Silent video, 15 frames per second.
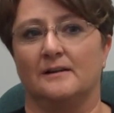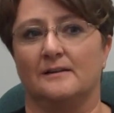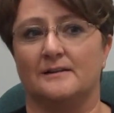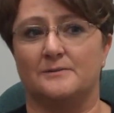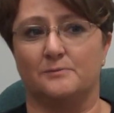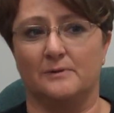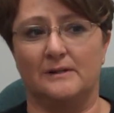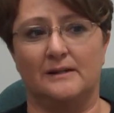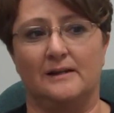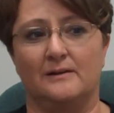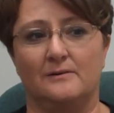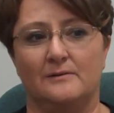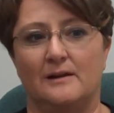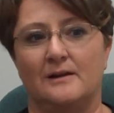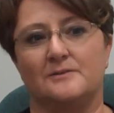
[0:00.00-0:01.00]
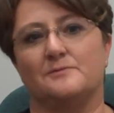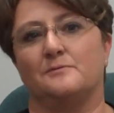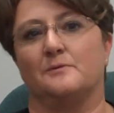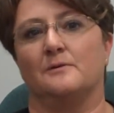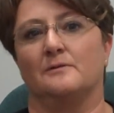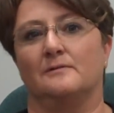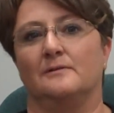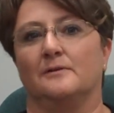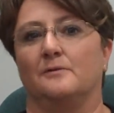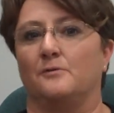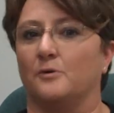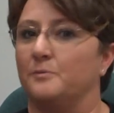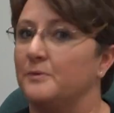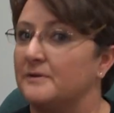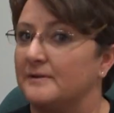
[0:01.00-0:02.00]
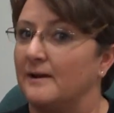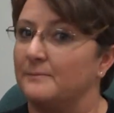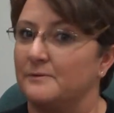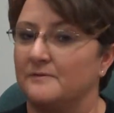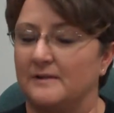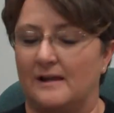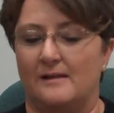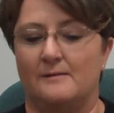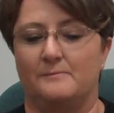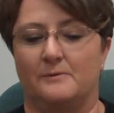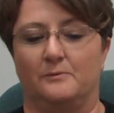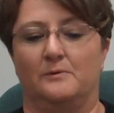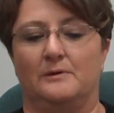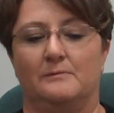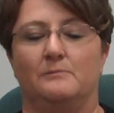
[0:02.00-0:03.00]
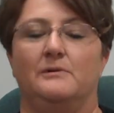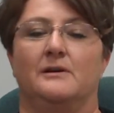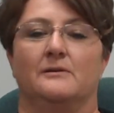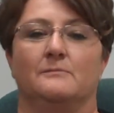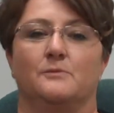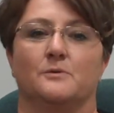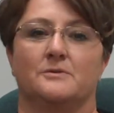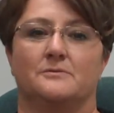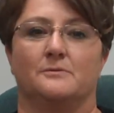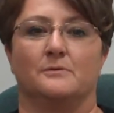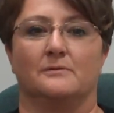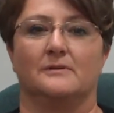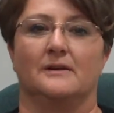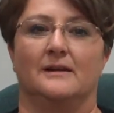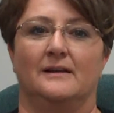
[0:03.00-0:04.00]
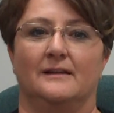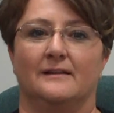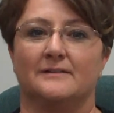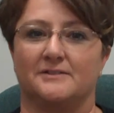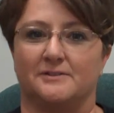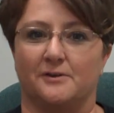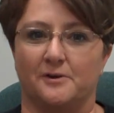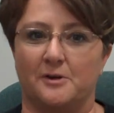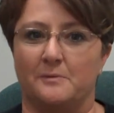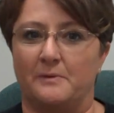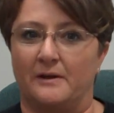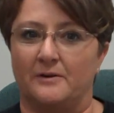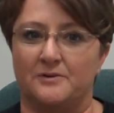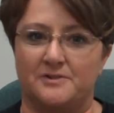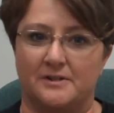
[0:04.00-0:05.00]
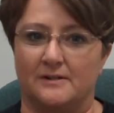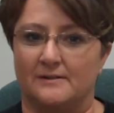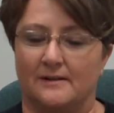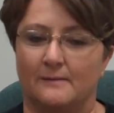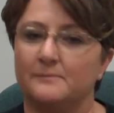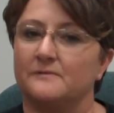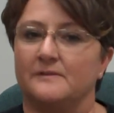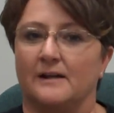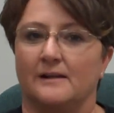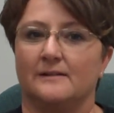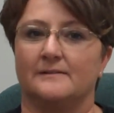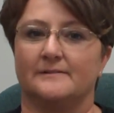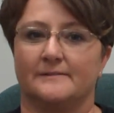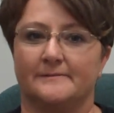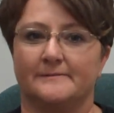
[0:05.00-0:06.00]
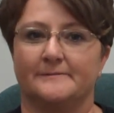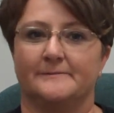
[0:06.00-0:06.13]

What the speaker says: That's really geared not toward the corporate type of talent, but really geared more toward that startup energy type of talent.